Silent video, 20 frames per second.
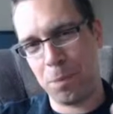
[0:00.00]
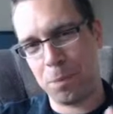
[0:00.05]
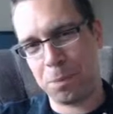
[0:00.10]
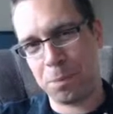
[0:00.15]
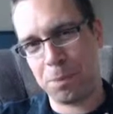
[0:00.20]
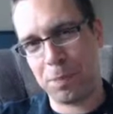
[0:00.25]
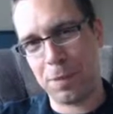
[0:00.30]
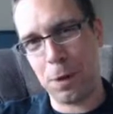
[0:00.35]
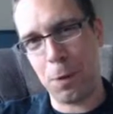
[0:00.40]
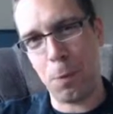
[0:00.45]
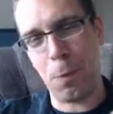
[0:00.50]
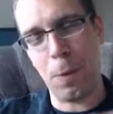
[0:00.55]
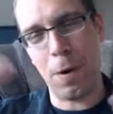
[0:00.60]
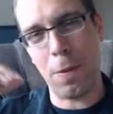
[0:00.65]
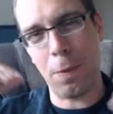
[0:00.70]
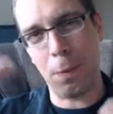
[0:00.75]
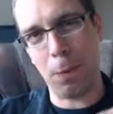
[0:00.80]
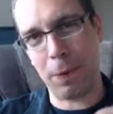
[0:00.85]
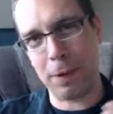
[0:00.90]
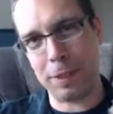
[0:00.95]
where the work
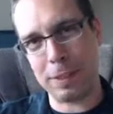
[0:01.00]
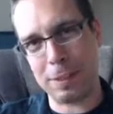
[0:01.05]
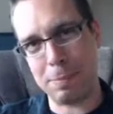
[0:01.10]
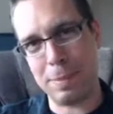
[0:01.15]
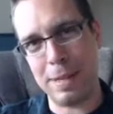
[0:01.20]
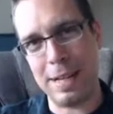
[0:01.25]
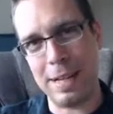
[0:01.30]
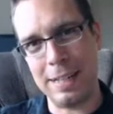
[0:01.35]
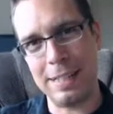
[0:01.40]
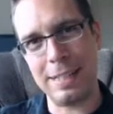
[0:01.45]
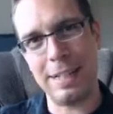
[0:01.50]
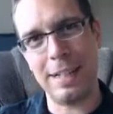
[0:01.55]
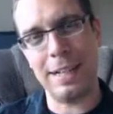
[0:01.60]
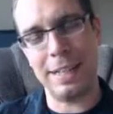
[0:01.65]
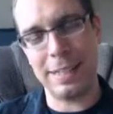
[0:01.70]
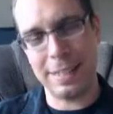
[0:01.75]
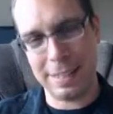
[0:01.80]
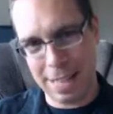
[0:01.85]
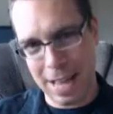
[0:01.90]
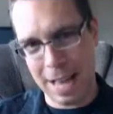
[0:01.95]
is being done. The
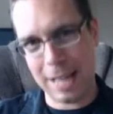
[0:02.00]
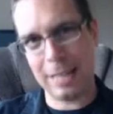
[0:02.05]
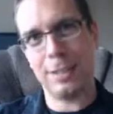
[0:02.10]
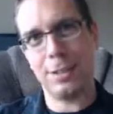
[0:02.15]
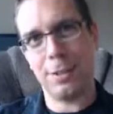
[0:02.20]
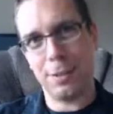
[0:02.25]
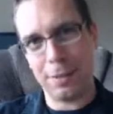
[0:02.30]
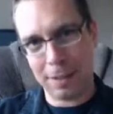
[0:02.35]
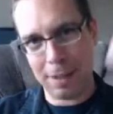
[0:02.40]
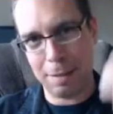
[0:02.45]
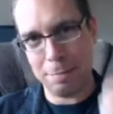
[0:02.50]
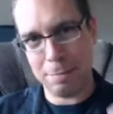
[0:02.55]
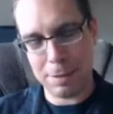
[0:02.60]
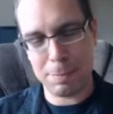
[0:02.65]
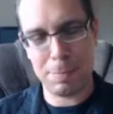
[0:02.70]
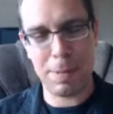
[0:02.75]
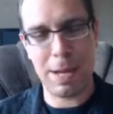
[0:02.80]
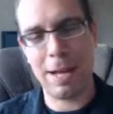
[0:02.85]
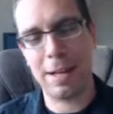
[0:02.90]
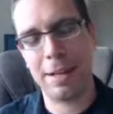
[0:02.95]
answer comes
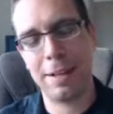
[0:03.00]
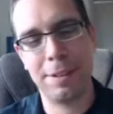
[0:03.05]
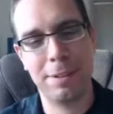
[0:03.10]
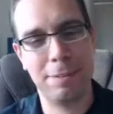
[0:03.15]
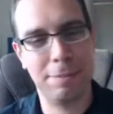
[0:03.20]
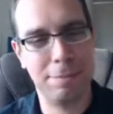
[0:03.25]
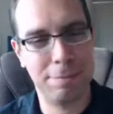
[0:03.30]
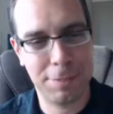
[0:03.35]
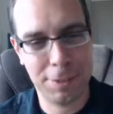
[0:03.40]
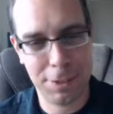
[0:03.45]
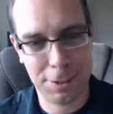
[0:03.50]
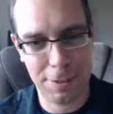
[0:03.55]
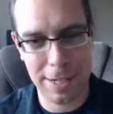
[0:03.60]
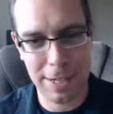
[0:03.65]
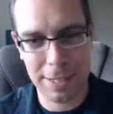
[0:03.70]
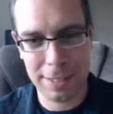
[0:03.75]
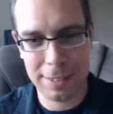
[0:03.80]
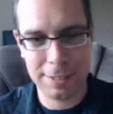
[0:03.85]
back correct.